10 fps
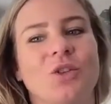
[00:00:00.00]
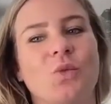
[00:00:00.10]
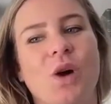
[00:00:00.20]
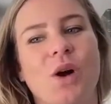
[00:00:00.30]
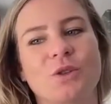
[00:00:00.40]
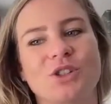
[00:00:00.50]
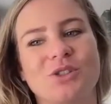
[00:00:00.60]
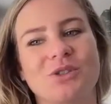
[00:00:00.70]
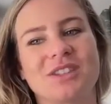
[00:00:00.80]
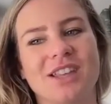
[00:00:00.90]
what would you
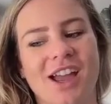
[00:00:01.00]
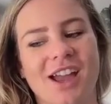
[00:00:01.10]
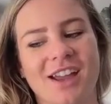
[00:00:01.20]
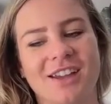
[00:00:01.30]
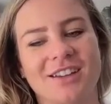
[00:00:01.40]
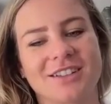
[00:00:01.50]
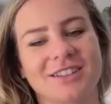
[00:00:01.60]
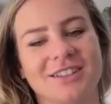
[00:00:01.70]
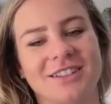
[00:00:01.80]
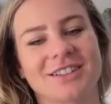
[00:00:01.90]
say?
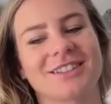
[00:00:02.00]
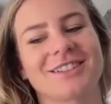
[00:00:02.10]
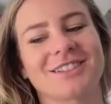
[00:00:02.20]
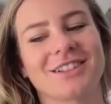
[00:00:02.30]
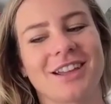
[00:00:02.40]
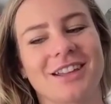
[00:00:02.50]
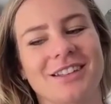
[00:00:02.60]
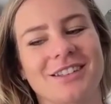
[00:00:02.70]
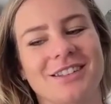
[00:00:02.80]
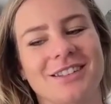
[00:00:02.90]

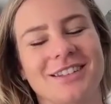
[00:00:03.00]
Yeah.